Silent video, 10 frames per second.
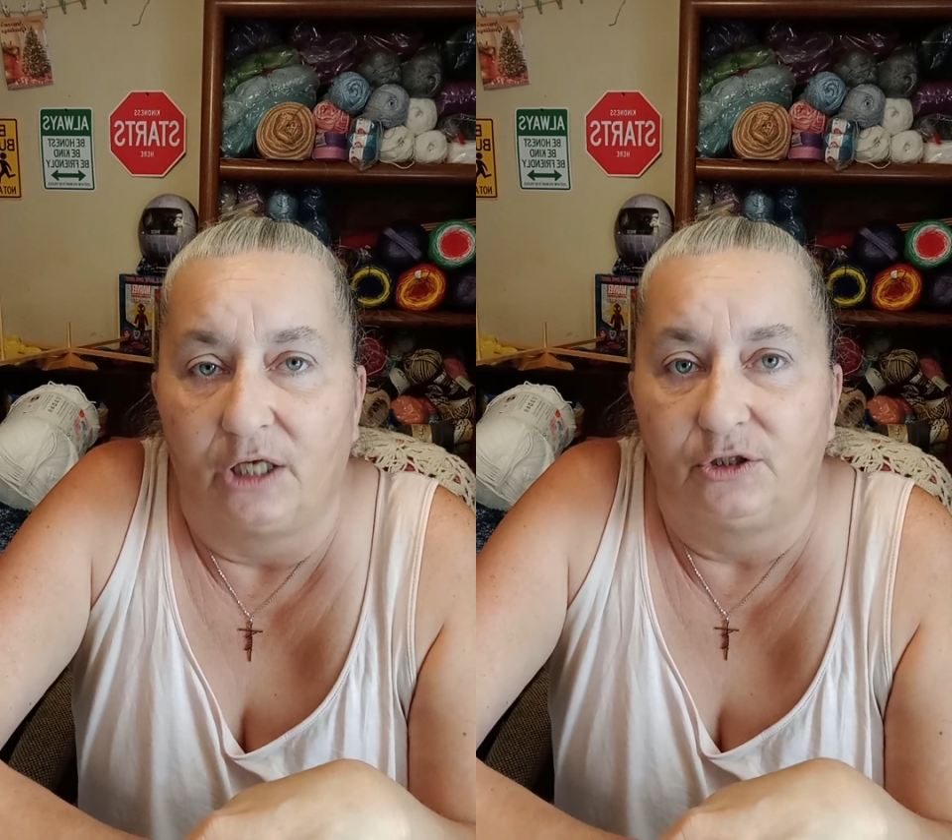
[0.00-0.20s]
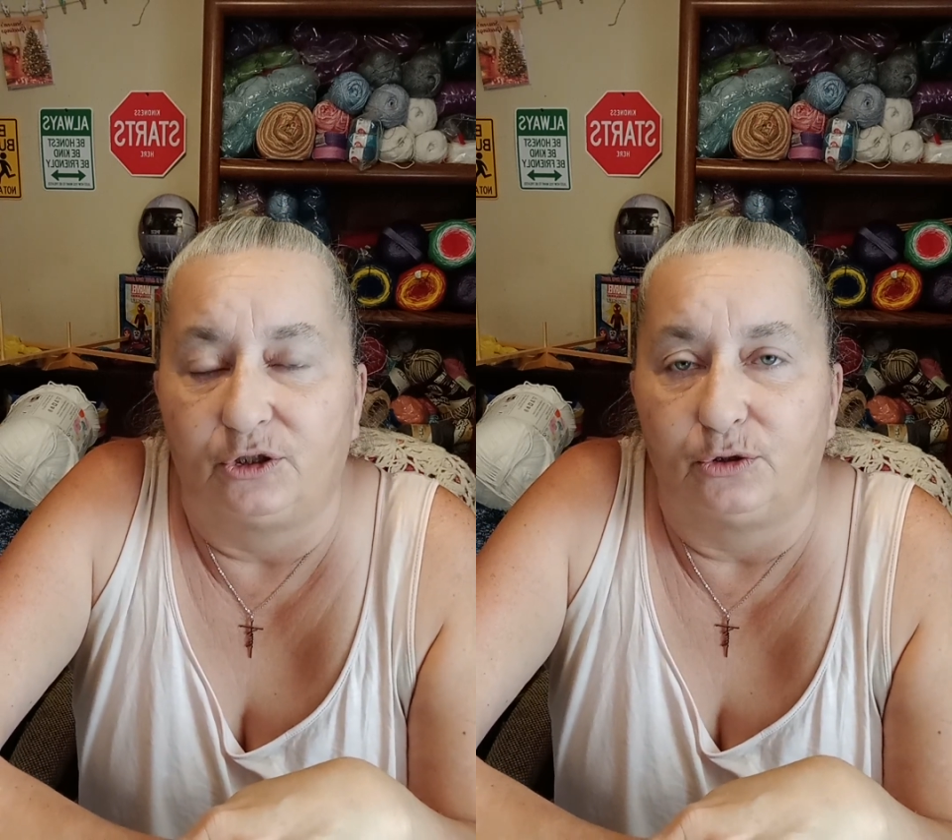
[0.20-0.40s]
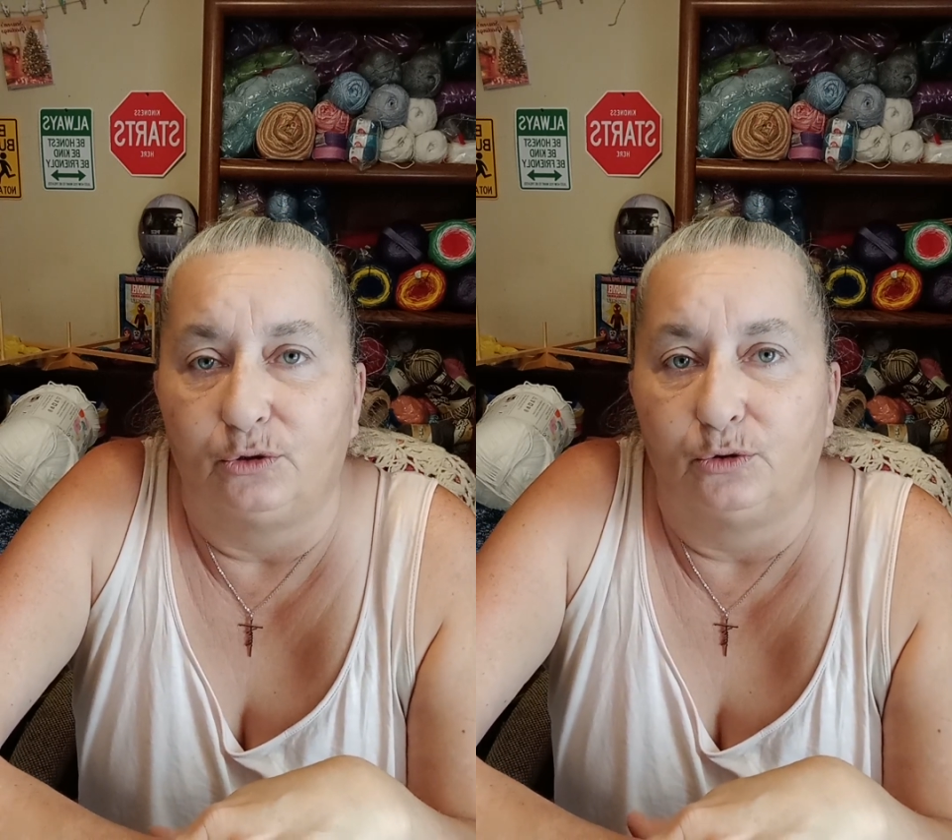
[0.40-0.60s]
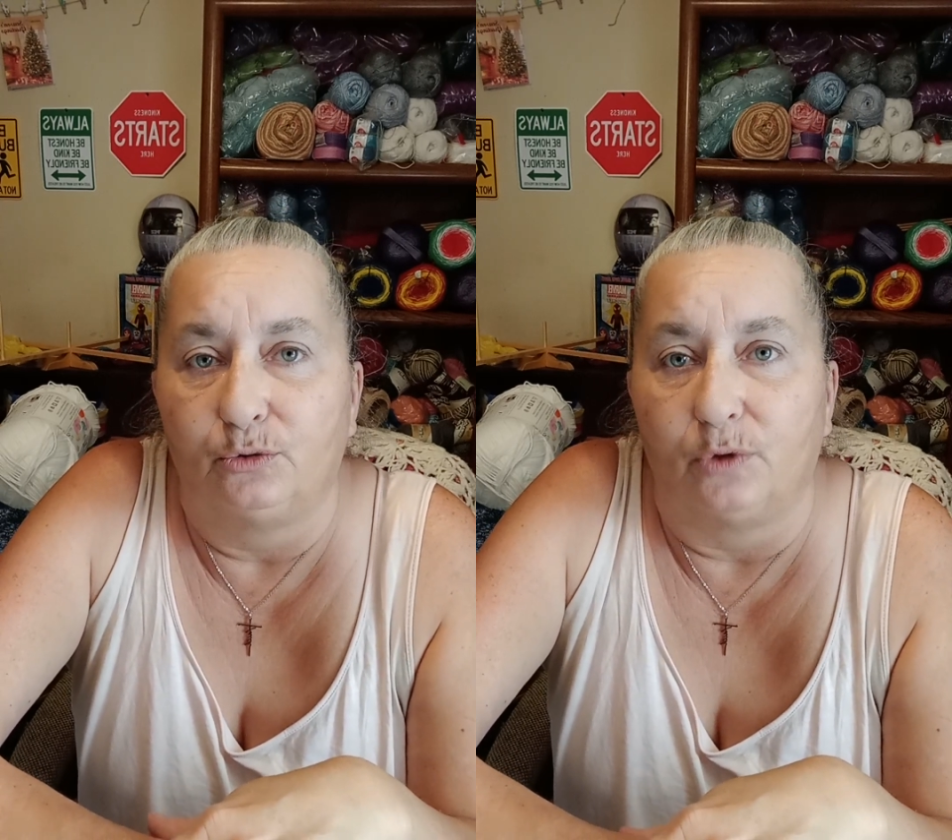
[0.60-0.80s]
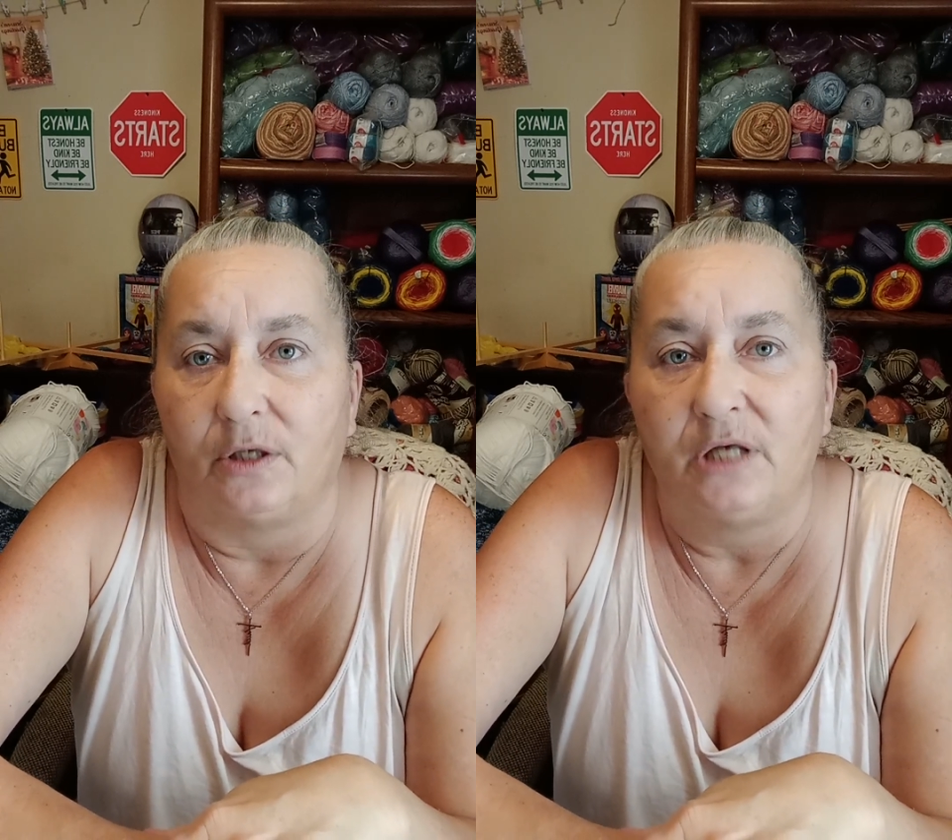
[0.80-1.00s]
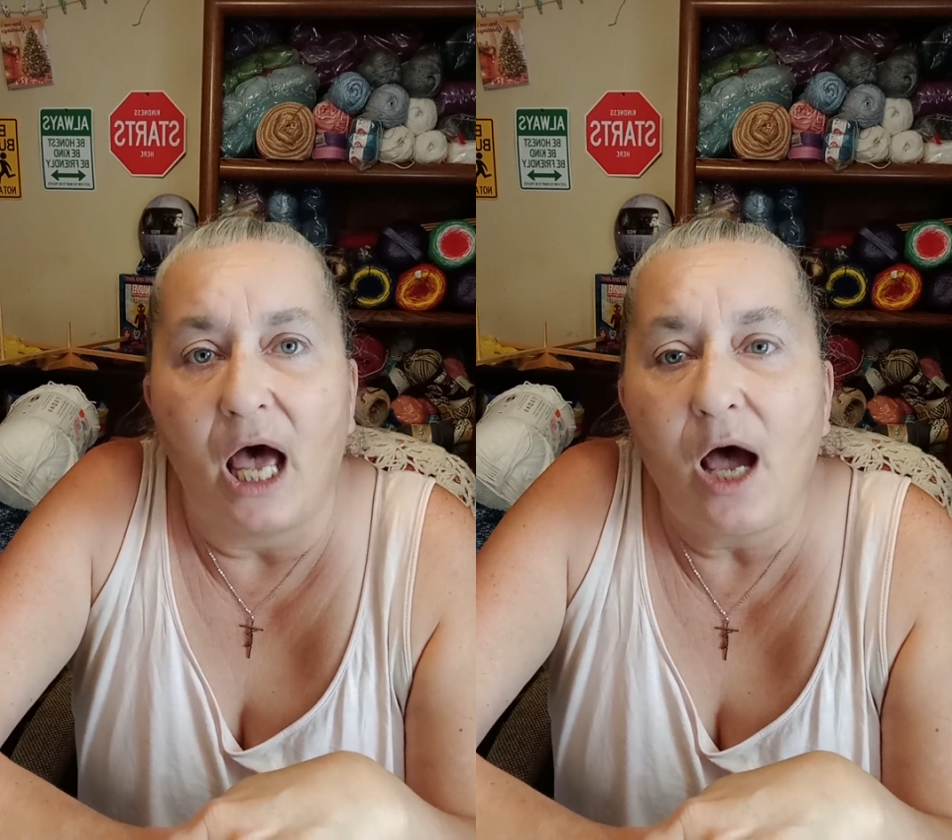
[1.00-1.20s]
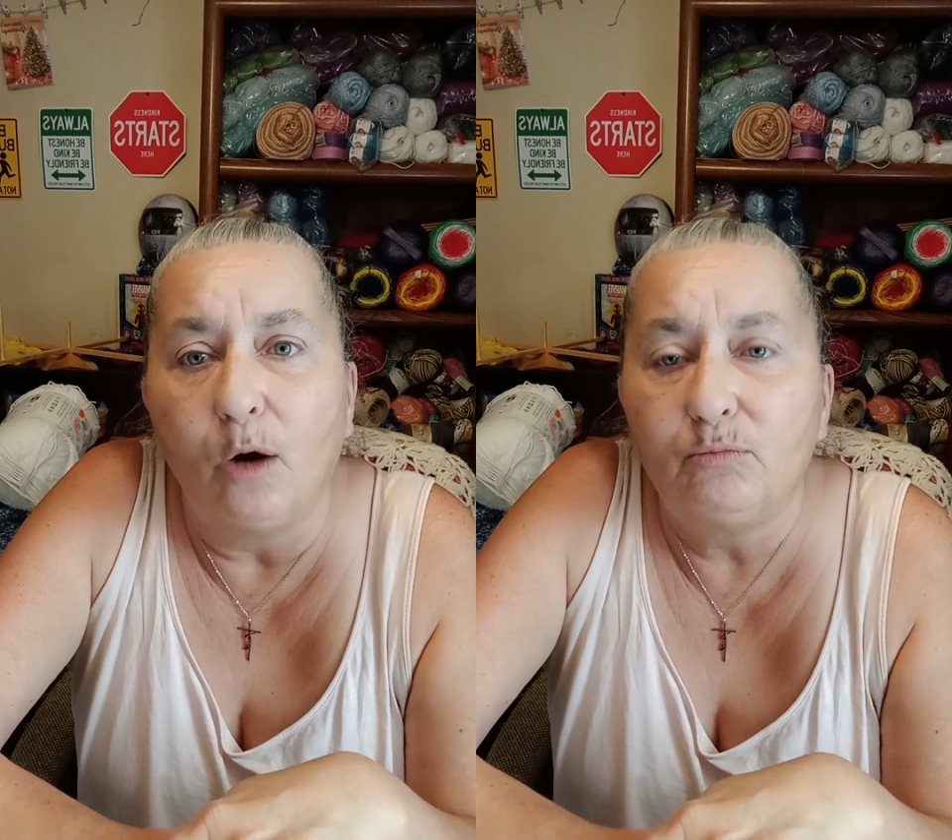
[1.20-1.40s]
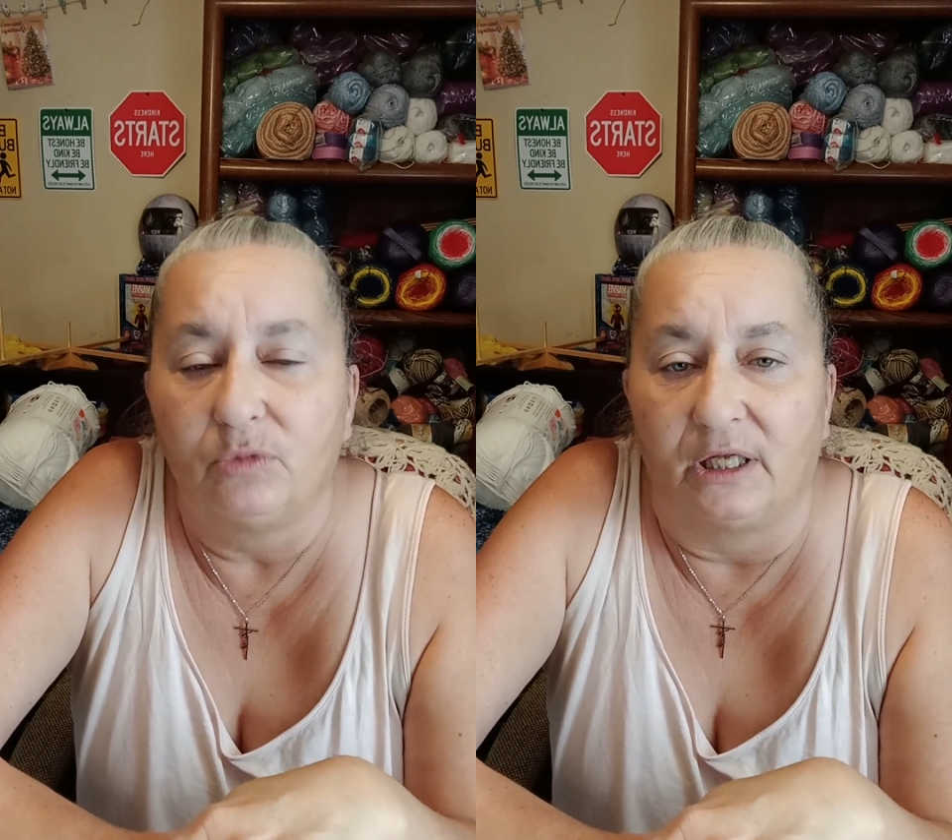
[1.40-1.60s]
to not
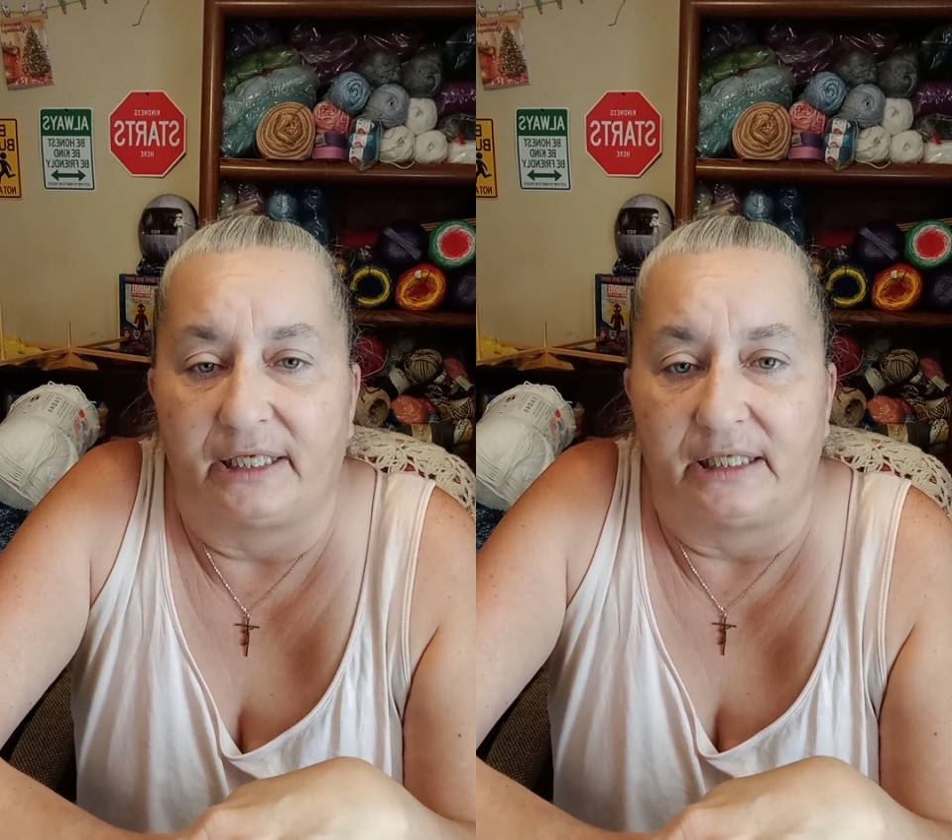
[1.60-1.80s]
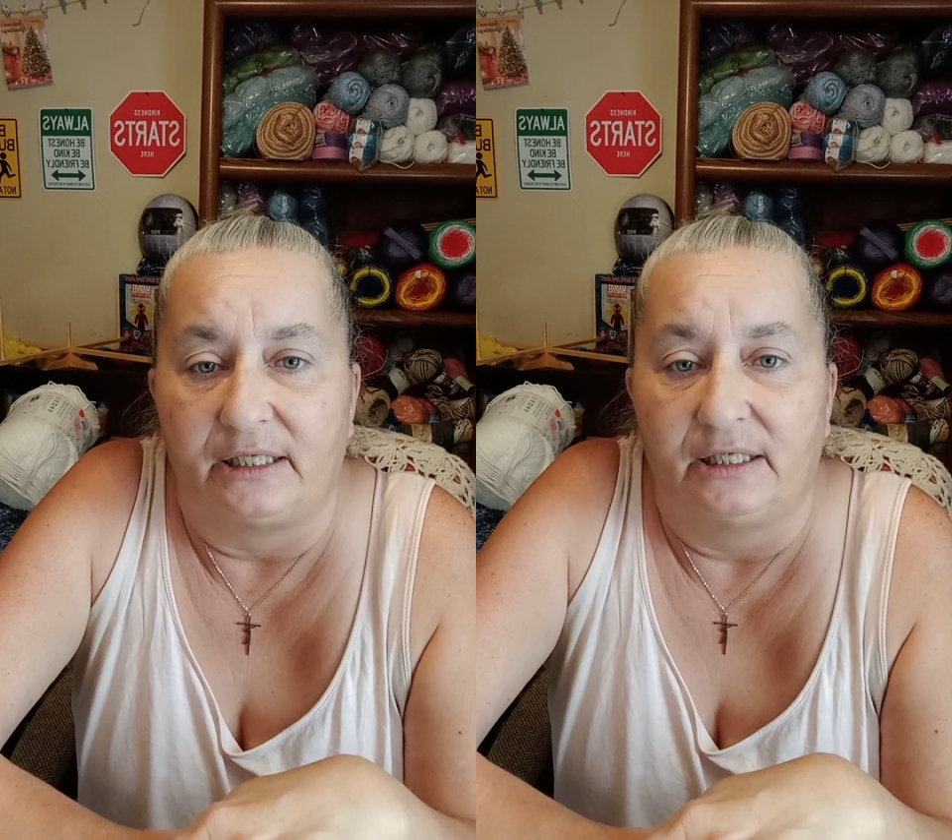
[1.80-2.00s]
only